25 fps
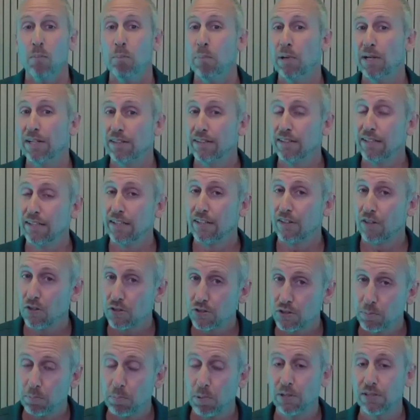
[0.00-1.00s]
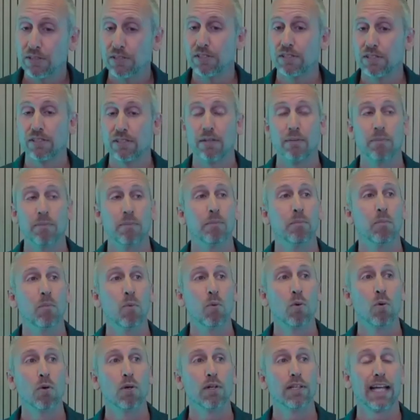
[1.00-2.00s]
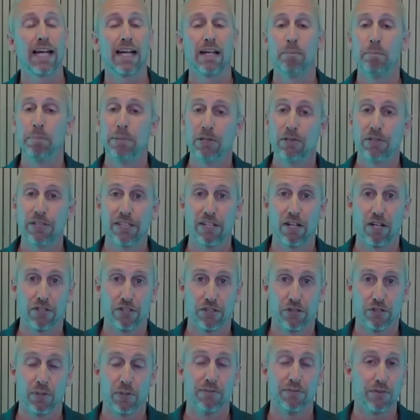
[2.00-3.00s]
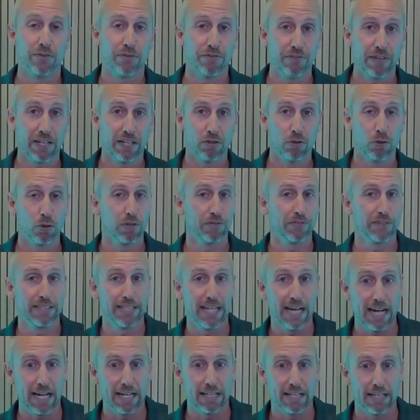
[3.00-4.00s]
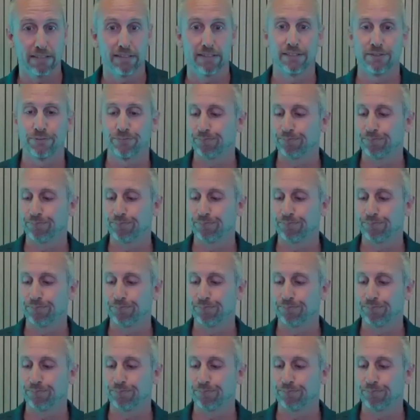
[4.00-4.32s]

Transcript: but it also puts more liability on you if you fail or if you die.